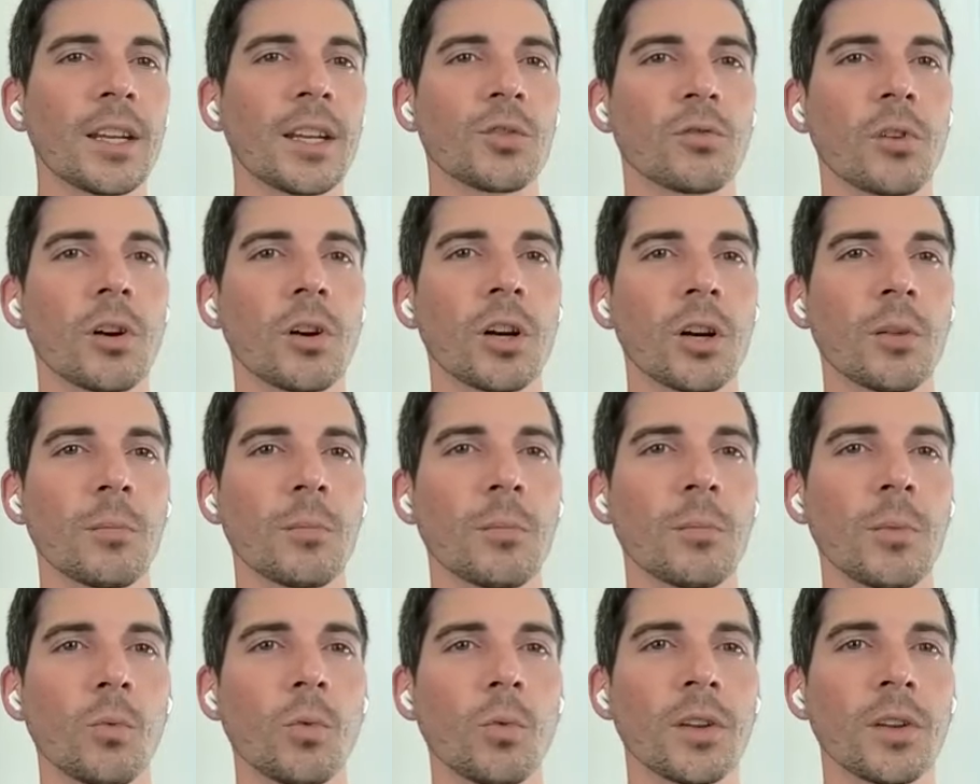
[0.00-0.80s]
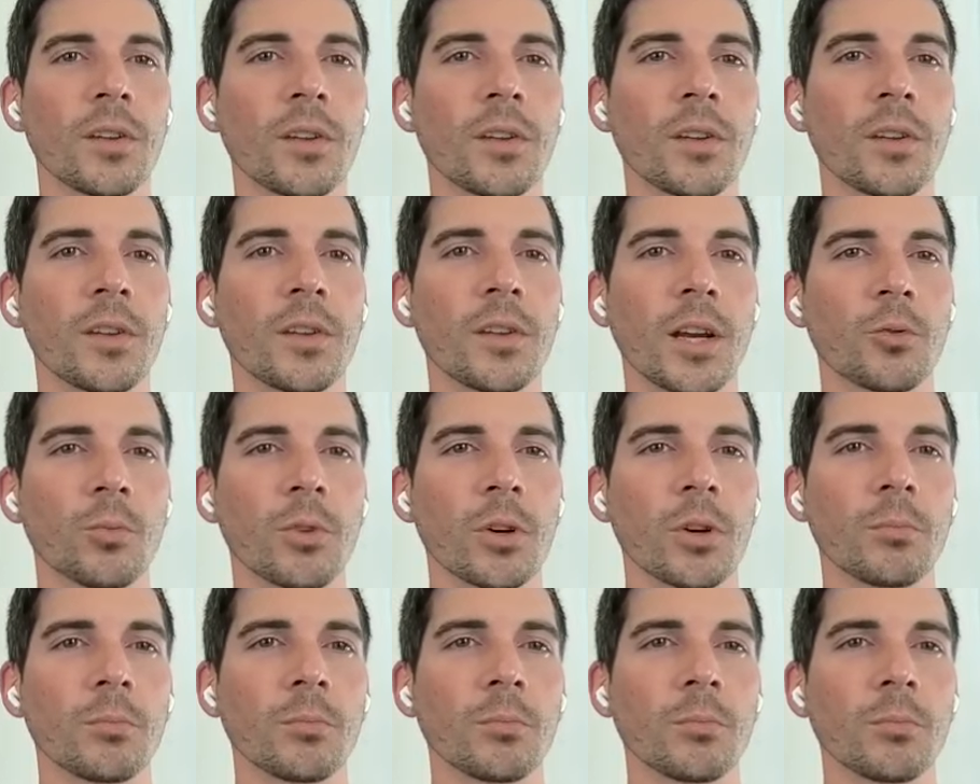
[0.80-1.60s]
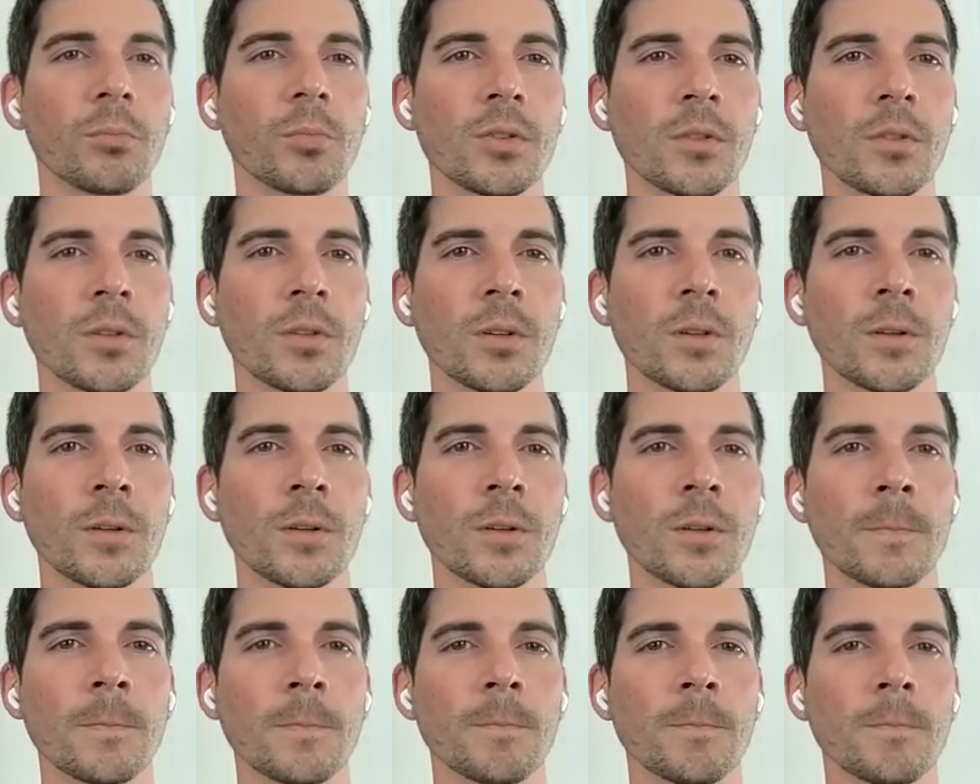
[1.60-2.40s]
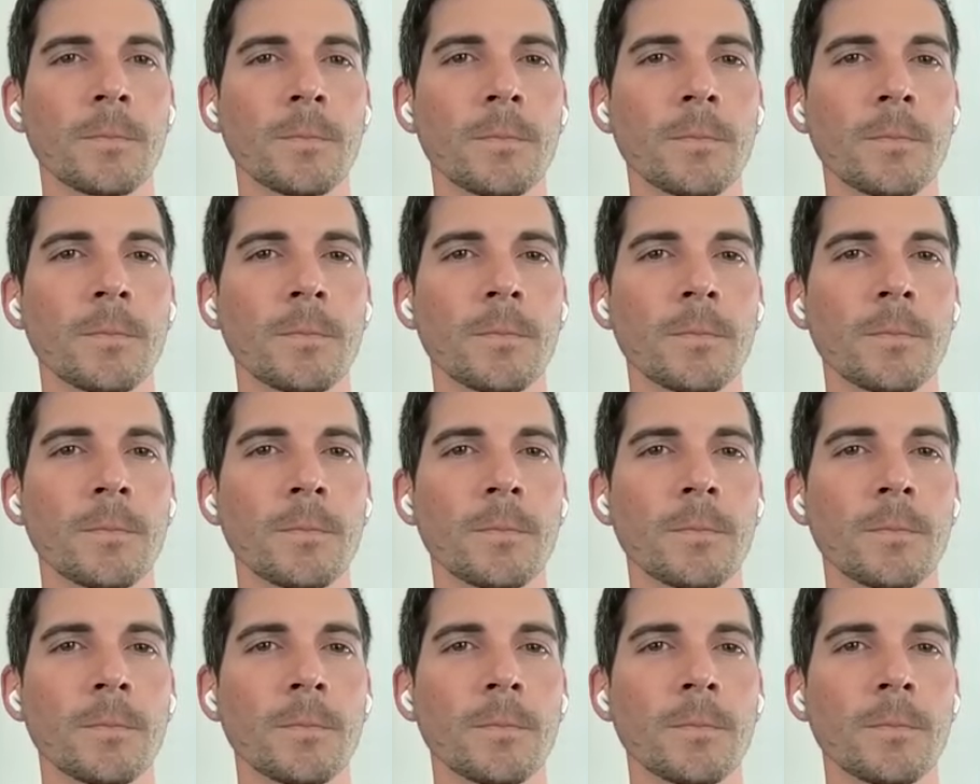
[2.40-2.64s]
am I getting this wrong about what the actual problem is?